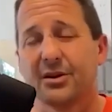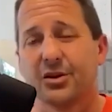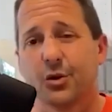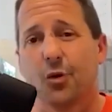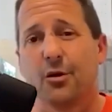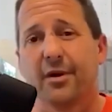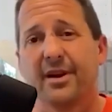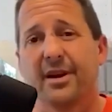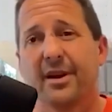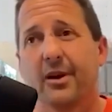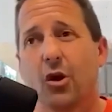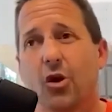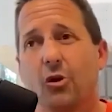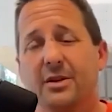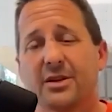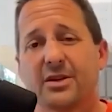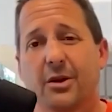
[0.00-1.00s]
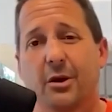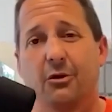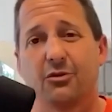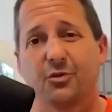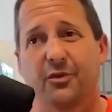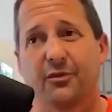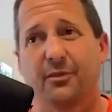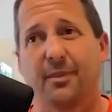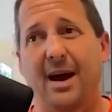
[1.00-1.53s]
Jordan and Kobe's
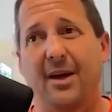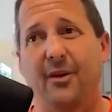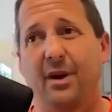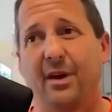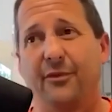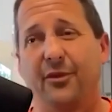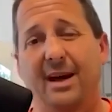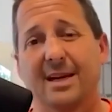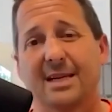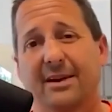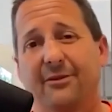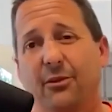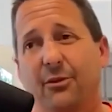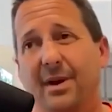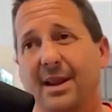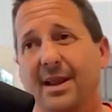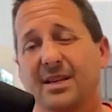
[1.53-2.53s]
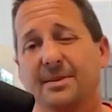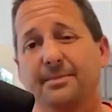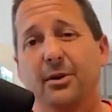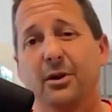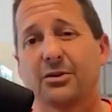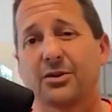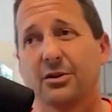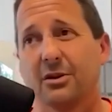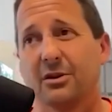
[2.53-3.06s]
coach, which, by the way, if you guys haven't read his
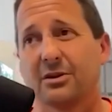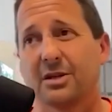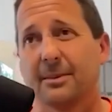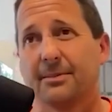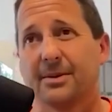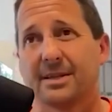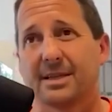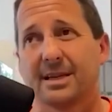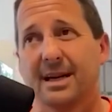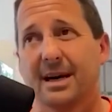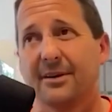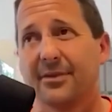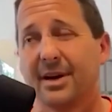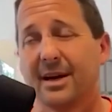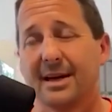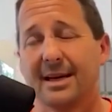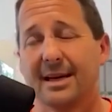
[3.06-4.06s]
books or looked up his stuff,